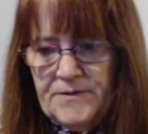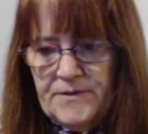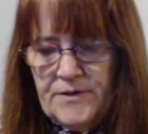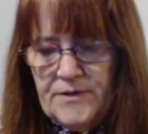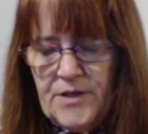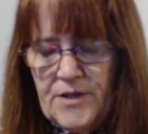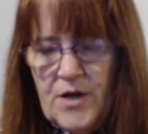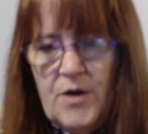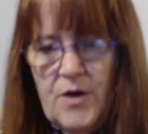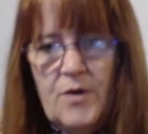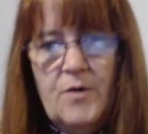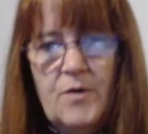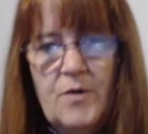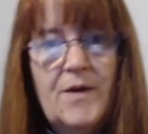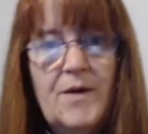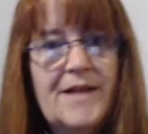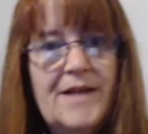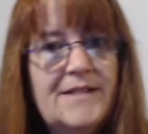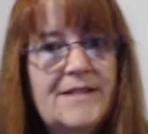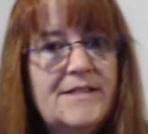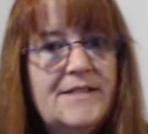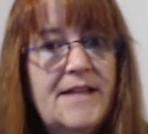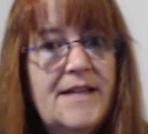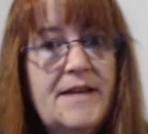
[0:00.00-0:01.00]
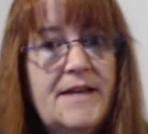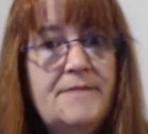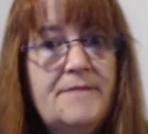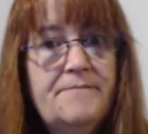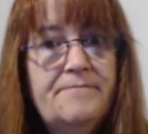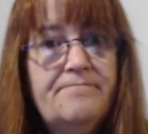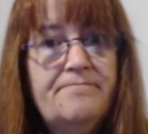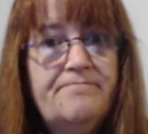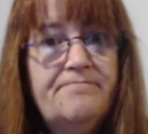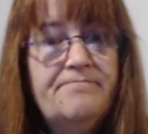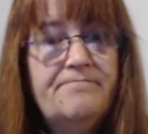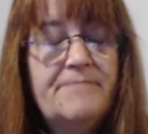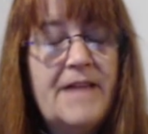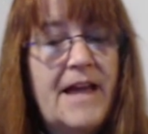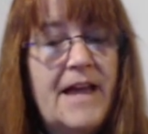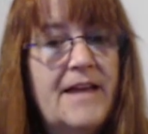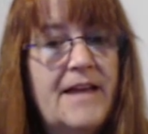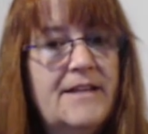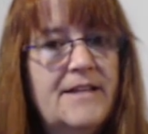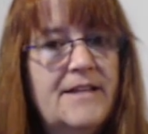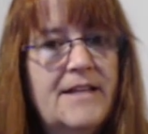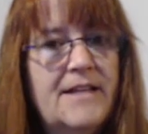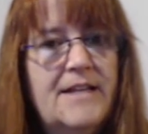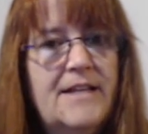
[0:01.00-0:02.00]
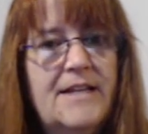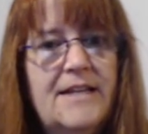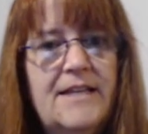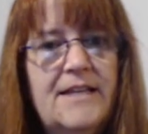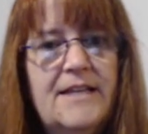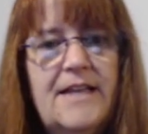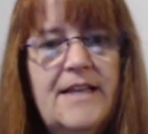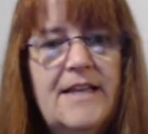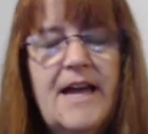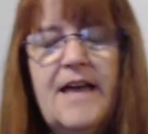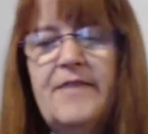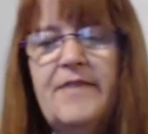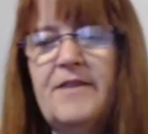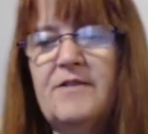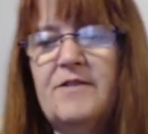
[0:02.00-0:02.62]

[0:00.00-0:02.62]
So Wednesday, hadn't done any of that.